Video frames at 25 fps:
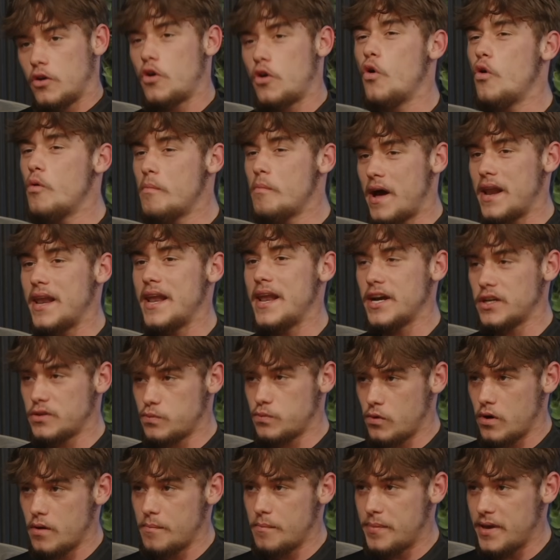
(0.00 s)
Cool, my legs
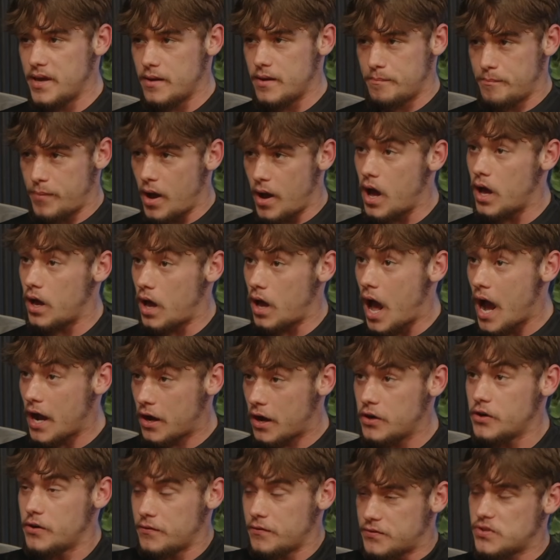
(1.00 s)
were a bit, but I
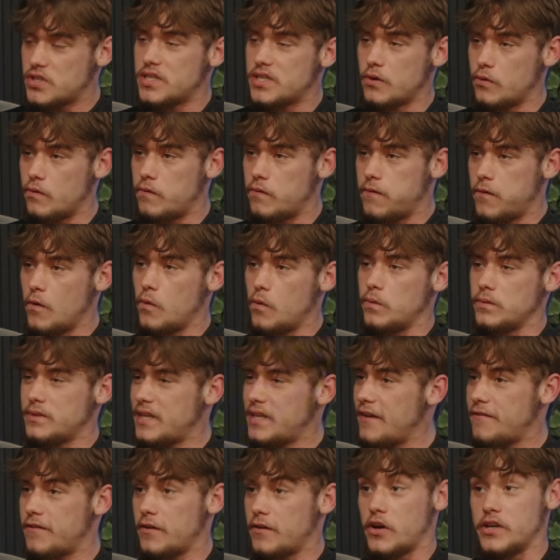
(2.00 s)
could have still fought,
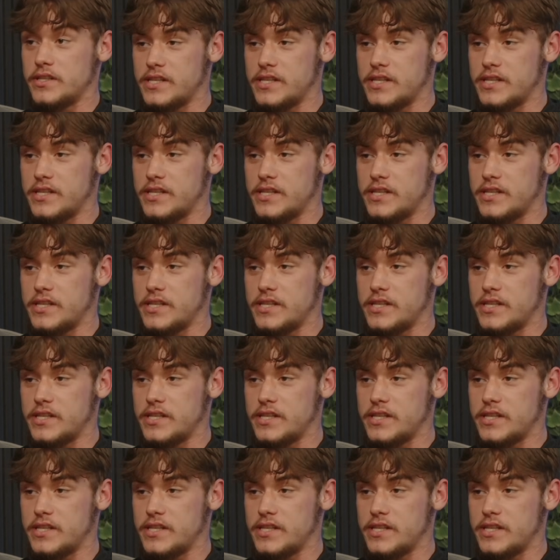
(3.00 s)
definitely. Because